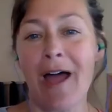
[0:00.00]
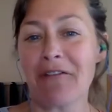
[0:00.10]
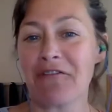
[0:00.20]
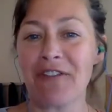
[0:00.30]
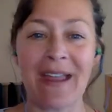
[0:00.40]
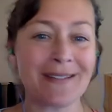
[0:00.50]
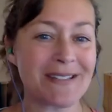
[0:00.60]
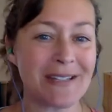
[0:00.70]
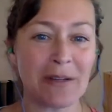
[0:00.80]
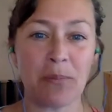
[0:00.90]
not
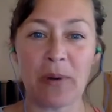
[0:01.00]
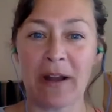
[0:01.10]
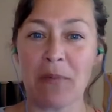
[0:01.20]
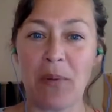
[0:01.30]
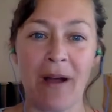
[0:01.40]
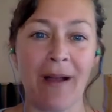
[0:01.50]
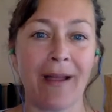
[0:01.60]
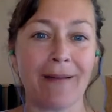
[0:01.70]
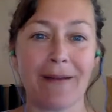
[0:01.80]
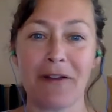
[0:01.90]
fancy, bring a
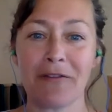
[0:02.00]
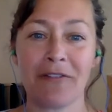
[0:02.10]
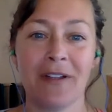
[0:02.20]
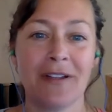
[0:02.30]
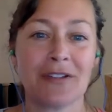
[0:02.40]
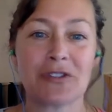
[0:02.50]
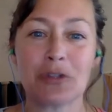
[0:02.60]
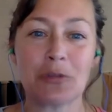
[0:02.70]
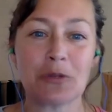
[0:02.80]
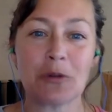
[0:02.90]
pot of
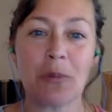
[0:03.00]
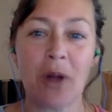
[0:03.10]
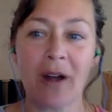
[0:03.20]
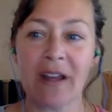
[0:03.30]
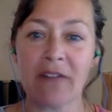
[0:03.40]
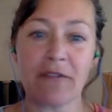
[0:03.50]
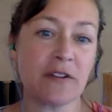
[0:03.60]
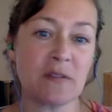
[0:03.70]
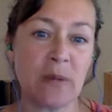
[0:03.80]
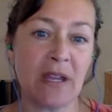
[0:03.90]
soup to a park and a
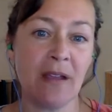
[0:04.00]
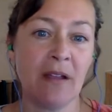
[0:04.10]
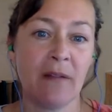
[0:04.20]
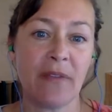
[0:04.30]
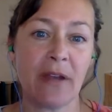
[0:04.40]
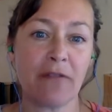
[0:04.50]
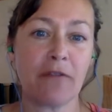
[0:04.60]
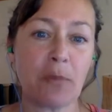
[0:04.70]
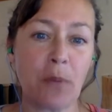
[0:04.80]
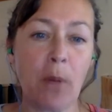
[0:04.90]
frisbee and a
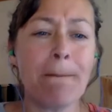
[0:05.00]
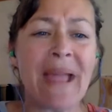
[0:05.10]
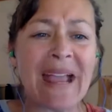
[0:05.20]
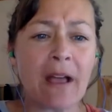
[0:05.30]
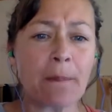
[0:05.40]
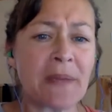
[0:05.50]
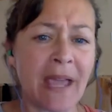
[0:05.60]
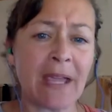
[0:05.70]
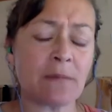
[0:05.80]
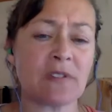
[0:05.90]
football. Makeup
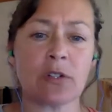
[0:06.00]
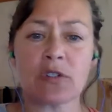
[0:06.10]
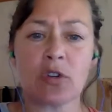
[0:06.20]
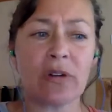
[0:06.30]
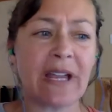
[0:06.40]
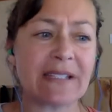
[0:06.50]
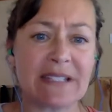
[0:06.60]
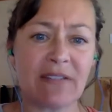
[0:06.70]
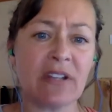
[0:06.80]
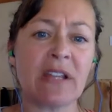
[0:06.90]
games, there's
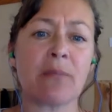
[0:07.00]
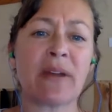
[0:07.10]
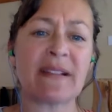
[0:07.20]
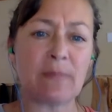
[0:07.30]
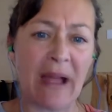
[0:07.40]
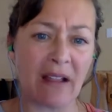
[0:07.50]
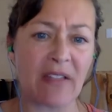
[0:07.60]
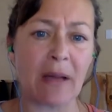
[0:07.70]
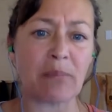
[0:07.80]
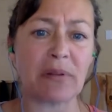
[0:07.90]
creativity, it brings
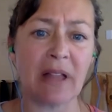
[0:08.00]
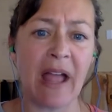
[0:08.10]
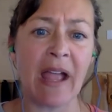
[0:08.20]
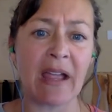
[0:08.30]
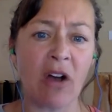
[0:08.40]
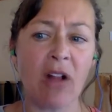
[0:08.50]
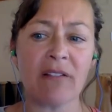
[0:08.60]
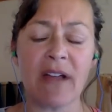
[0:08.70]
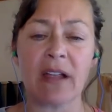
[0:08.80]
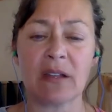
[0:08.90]
back that play.
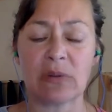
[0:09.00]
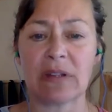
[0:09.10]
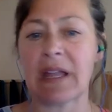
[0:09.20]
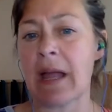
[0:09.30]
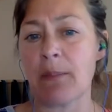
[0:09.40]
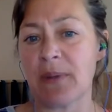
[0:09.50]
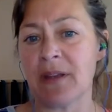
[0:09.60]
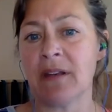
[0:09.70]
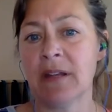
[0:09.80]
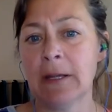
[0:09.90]
All of that can really
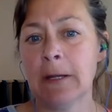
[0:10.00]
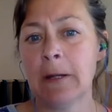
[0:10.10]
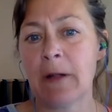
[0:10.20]
happen